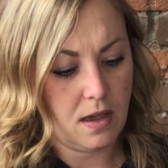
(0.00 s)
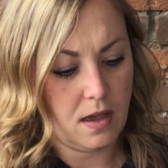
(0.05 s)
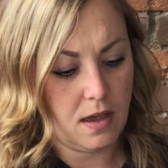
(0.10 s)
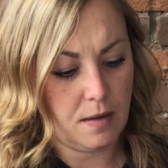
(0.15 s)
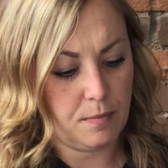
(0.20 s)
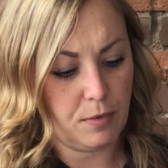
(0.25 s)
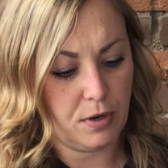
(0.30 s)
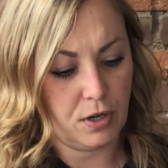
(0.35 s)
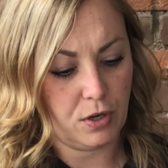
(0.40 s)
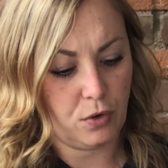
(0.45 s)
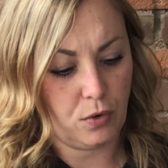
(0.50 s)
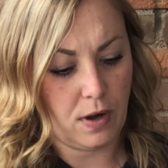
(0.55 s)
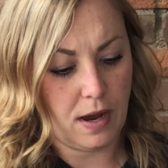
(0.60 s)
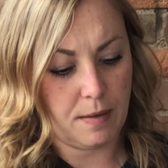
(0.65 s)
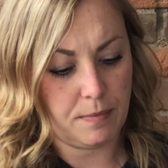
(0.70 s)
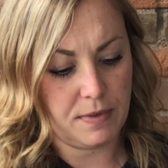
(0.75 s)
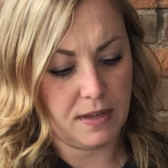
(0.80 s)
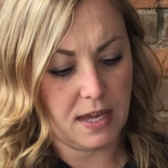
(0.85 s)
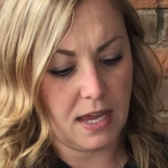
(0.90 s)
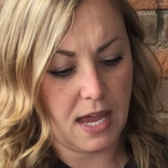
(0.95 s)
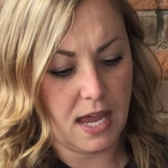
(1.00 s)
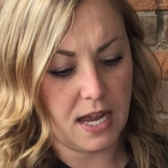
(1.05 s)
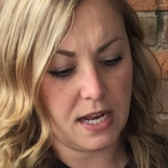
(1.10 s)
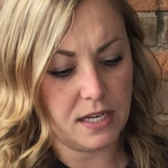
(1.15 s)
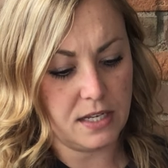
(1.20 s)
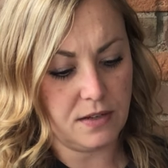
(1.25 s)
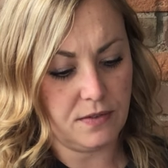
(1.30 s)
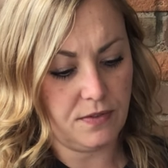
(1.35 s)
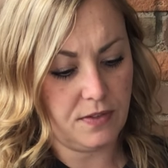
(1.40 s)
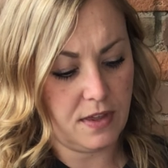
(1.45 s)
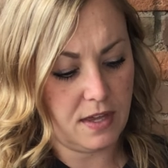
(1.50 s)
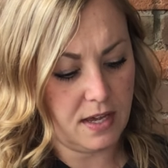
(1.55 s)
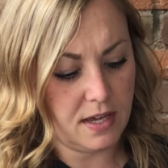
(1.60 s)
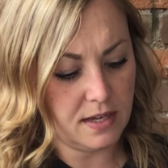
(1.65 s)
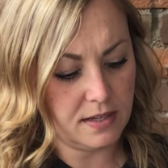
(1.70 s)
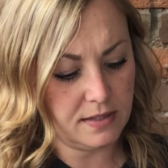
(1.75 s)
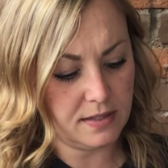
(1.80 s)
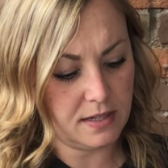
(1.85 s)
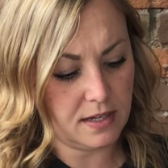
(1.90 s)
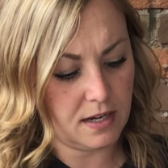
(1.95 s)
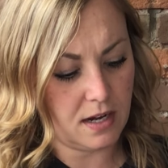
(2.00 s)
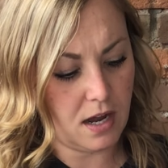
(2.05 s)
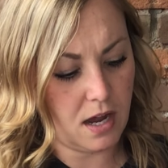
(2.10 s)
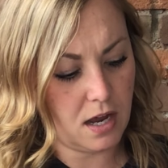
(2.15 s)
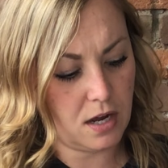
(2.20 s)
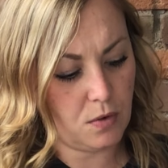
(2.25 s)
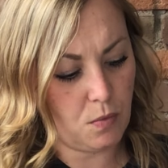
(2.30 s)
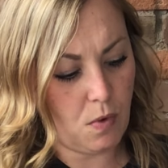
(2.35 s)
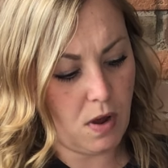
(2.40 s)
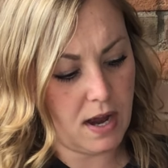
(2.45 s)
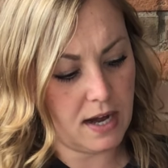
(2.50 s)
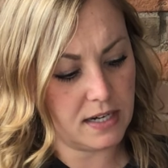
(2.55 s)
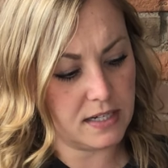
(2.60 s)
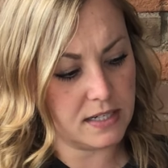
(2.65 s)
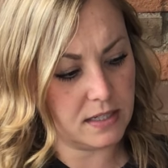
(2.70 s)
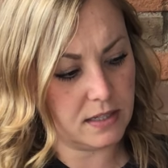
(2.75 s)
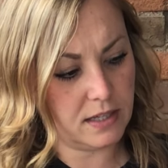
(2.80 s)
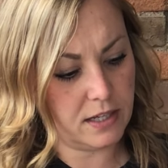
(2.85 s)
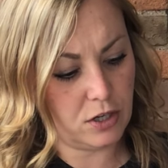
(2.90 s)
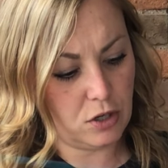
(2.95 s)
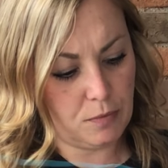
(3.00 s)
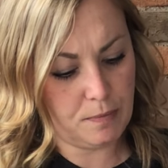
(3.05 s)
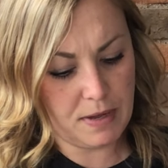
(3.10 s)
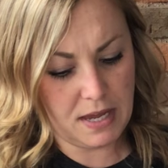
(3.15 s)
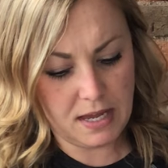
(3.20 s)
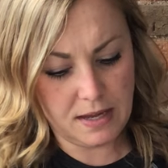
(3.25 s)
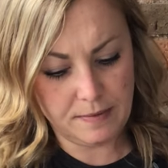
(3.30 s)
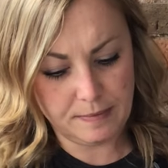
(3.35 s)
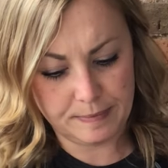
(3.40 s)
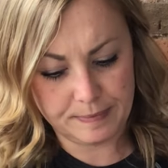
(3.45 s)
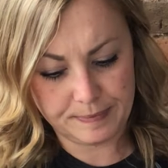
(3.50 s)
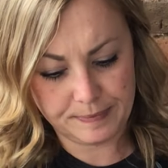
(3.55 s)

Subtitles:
I'm gonna grab the end of this and unwind a little bit.